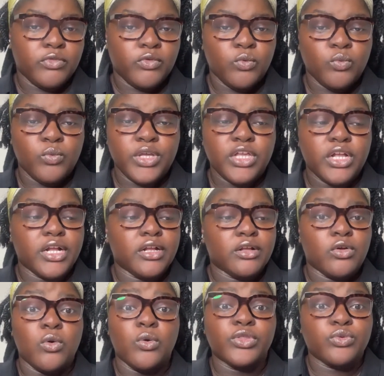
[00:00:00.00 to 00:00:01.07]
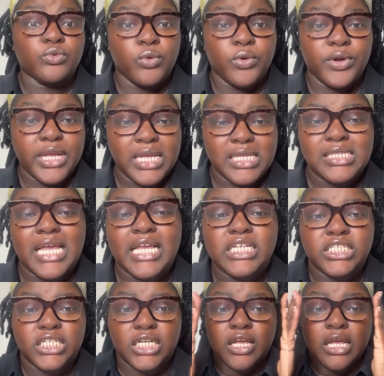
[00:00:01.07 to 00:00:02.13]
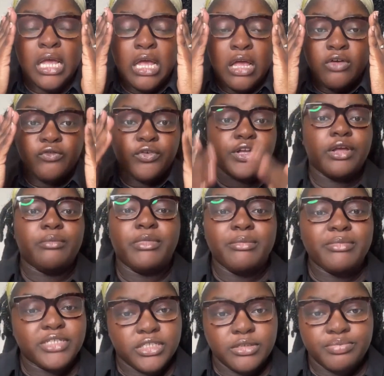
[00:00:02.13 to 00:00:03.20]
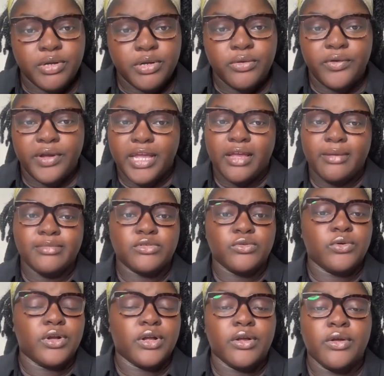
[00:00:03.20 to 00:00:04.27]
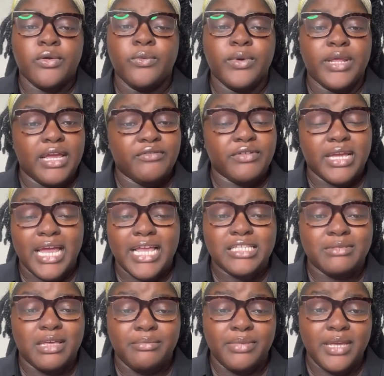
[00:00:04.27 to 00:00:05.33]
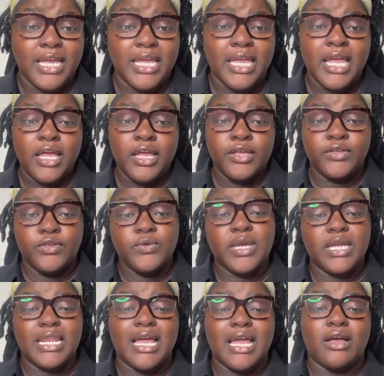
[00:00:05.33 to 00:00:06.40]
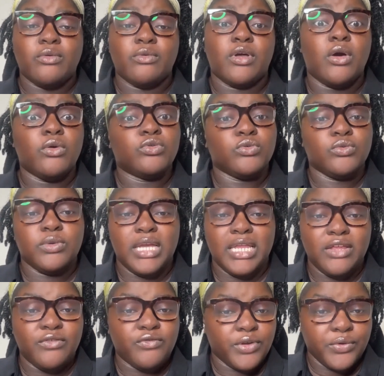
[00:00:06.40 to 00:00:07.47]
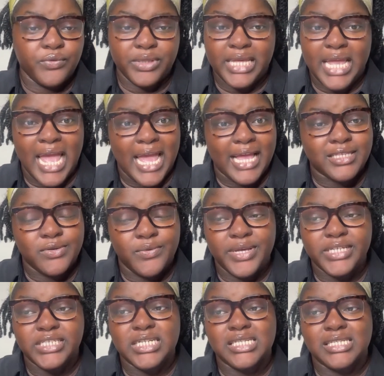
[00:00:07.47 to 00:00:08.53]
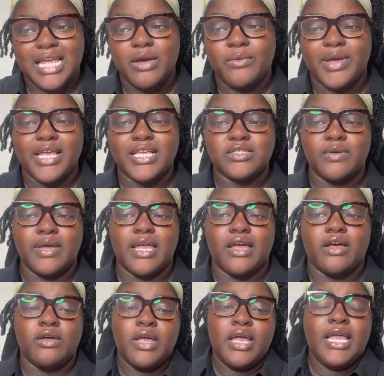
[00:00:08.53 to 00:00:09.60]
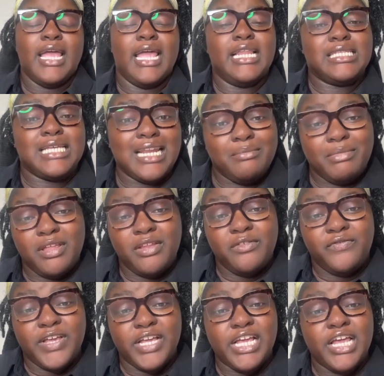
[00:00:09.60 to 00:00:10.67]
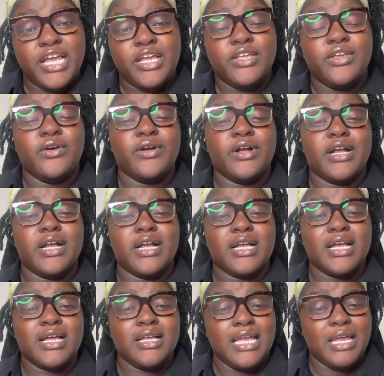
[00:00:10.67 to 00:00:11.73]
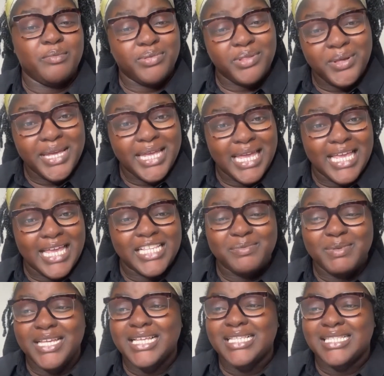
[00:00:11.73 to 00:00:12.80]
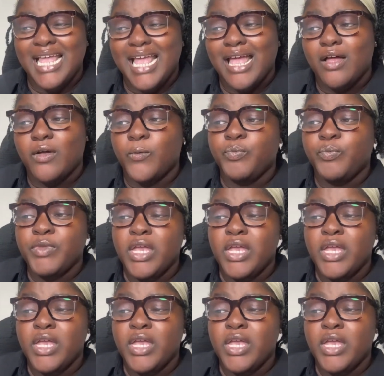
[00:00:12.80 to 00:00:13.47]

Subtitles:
when you're going through orientation for your membership programs or whatever the case may be, you can now go through any frequently asked questions that way as well. And it's going to benefit your employees because now